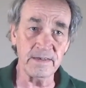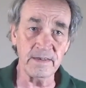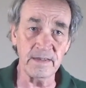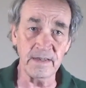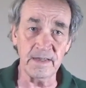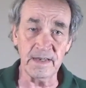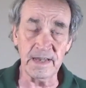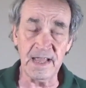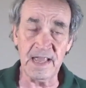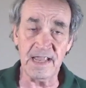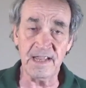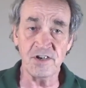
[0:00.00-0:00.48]

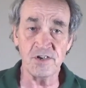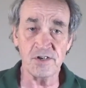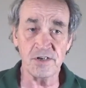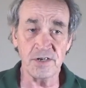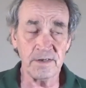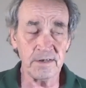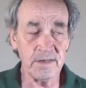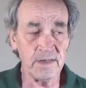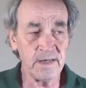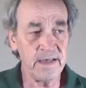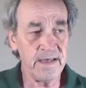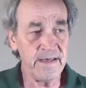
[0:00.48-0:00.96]

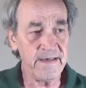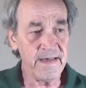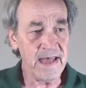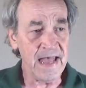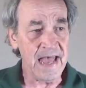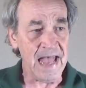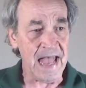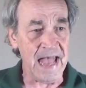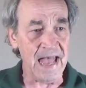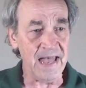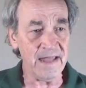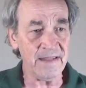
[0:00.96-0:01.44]
Asia,
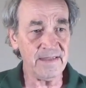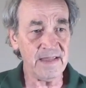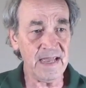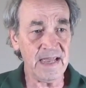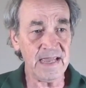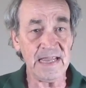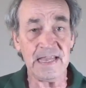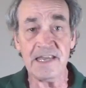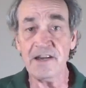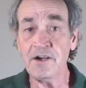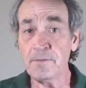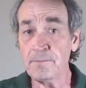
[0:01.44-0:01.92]
and
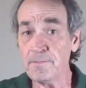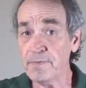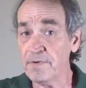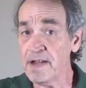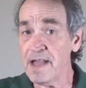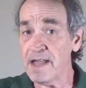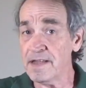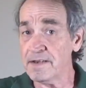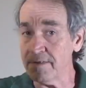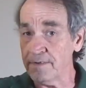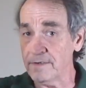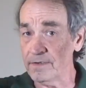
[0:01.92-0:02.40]
they
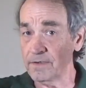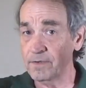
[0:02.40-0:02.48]
interbred